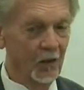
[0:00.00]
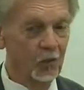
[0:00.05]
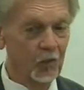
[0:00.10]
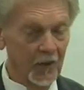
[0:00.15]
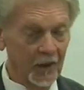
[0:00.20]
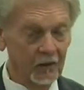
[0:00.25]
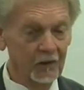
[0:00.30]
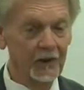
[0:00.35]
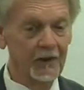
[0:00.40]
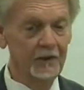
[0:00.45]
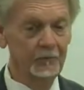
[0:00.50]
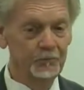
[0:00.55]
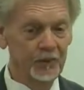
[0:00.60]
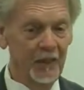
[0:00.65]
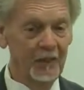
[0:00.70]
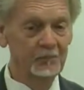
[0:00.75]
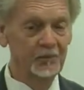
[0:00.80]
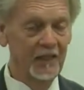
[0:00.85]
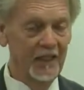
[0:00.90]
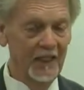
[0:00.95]
Well, he oh, well, he
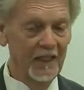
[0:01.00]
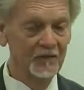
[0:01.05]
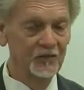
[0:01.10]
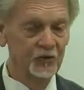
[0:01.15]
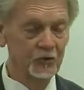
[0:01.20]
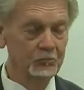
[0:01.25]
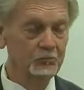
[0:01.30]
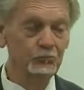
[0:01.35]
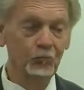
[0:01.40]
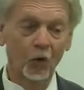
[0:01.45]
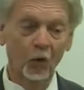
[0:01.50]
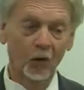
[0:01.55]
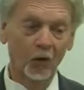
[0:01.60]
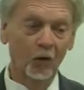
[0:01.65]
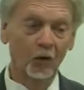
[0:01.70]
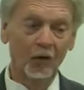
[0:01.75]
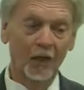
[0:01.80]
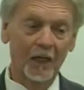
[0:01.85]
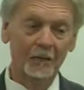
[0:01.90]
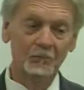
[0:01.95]
probably has some
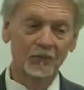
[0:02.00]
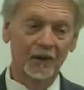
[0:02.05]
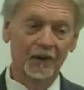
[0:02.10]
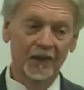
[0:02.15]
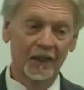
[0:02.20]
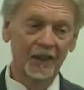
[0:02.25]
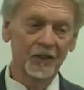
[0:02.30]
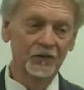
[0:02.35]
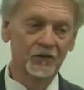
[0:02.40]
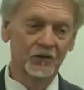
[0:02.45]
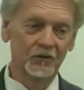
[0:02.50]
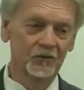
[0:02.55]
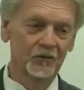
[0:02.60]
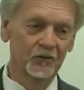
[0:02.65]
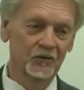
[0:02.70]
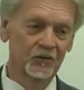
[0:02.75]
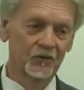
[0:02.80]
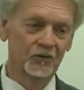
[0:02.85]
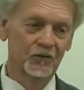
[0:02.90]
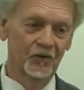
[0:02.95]
moral obligation
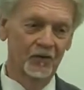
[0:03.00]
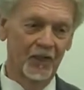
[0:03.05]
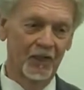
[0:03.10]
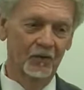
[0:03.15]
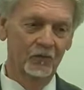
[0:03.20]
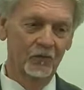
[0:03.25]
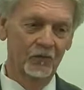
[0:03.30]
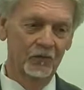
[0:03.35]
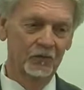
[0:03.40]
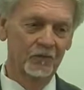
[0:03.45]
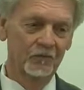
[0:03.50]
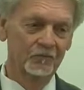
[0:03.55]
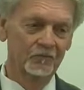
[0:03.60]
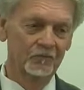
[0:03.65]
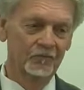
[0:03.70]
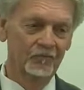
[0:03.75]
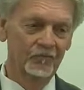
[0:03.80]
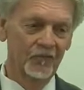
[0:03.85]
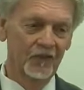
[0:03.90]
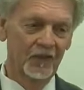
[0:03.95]
to that one.
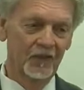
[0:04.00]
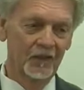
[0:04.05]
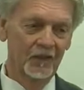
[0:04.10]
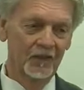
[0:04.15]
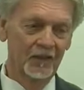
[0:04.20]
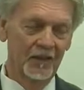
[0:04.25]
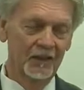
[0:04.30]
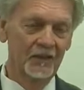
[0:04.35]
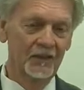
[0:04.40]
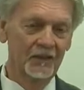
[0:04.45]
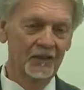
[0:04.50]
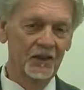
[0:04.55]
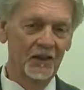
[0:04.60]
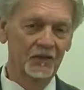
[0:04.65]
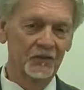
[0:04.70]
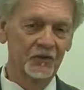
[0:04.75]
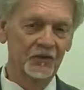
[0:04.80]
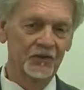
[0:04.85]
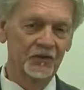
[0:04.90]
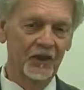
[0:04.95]
They need to
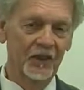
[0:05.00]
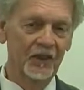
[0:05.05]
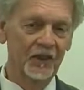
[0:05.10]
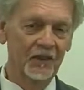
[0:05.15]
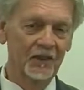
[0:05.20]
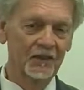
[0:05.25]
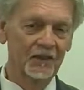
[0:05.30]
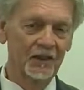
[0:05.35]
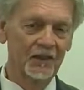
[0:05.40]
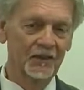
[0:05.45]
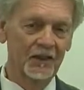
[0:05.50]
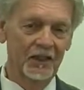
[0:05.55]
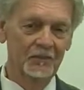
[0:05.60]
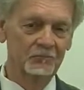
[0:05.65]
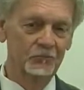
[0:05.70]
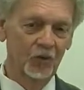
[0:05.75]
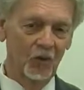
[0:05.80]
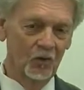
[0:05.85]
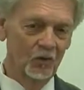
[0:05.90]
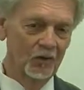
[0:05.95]
understand that they
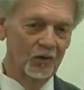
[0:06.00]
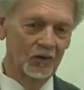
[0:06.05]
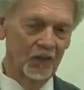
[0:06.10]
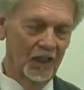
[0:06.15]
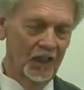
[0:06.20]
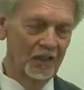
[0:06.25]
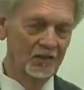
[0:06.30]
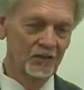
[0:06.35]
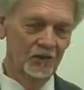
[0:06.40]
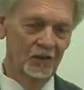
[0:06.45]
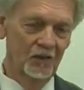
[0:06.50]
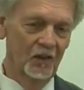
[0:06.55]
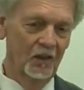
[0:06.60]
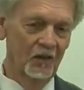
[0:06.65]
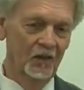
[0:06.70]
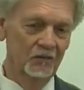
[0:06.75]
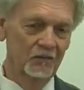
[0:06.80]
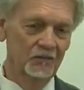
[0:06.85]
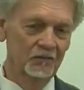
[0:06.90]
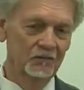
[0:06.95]
had broken God's
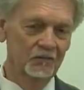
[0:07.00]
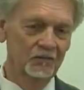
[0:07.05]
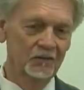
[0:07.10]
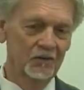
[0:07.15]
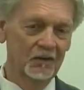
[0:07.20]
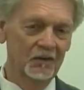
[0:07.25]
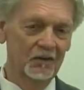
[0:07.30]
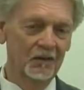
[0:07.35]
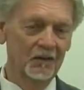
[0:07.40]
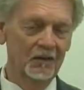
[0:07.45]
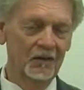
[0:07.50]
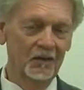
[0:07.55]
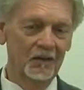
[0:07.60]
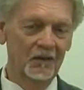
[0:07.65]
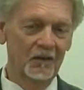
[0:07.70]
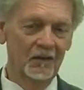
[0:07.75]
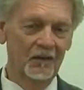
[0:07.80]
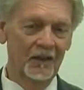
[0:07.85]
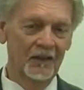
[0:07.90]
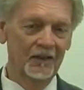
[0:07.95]
law
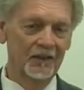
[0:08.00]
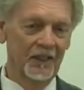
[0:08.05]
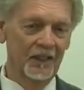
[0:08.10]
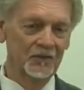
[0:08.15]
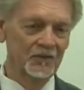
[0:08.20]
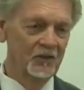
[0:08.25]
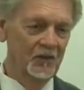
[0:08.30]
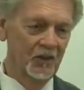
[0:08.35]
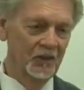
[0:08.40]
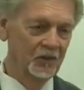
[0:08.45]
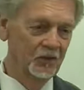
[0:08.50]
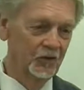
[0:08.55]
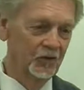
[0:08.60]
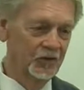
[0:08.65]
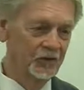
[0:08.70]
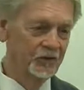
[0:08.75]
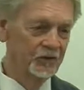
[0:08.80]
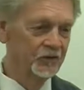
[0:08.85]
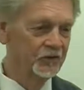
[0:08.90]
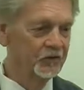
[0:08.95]
that that's not a
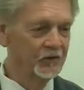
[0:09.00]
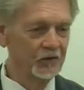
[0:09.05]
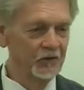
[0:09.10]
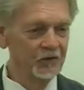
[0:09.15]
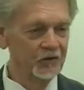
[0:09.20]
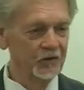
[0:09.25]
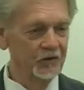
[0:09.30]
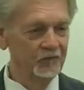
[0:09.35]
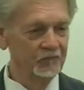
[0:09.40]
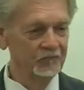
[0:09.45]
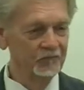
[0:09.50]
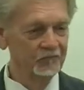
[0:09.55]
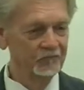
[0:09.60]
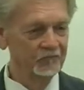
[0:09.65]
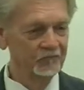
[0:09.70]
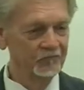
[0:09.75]
Christian teaching.